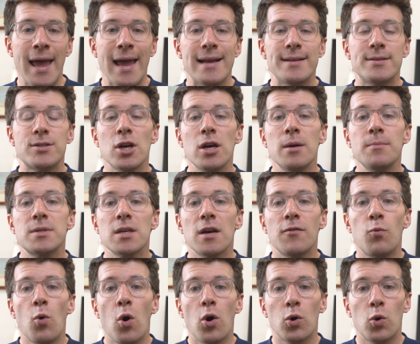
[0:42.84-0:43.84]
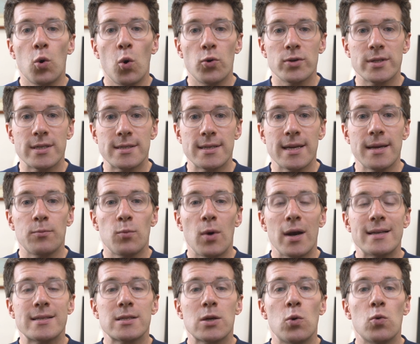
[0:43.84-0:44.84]
In terms of what causes it, well,
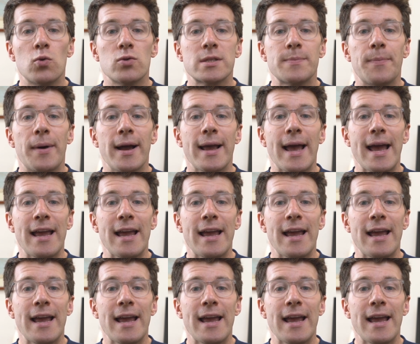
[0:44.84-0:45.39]
it's caused by